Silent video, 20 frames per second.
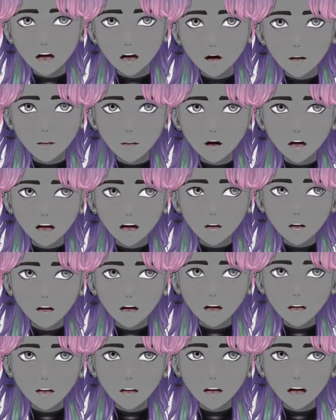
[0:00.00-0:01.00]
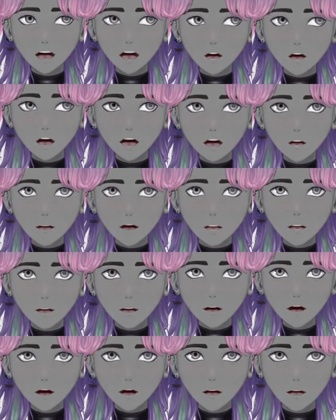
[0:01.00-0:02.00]
once I know what I'm doing, you
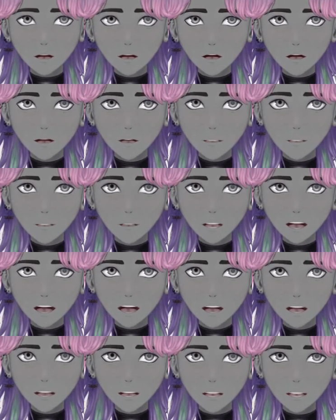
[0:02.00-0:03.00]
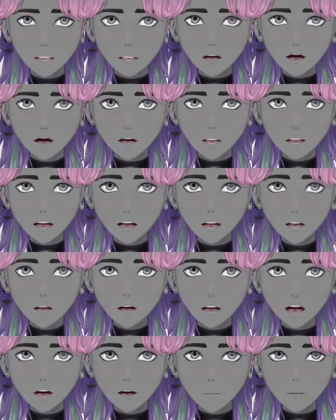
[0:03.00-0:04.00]
know? Once I know what I'm
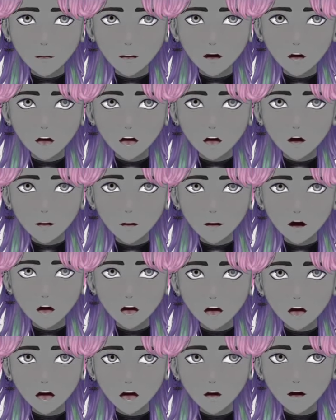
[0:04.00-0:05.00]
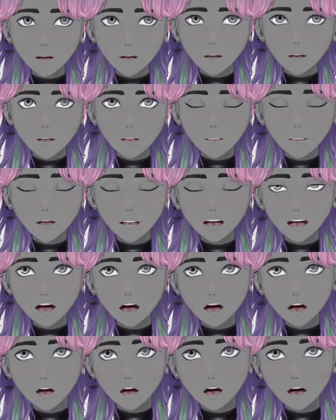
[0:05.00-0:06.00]
doing, I would love to like kind
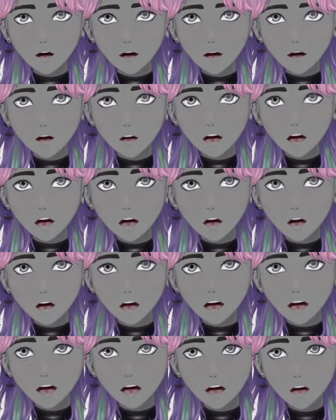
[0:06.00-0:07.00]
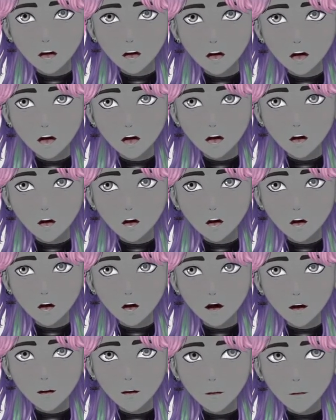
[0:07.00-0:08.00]
of start asking the
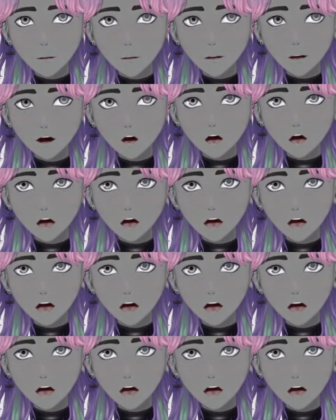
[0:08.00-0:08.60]
more deeper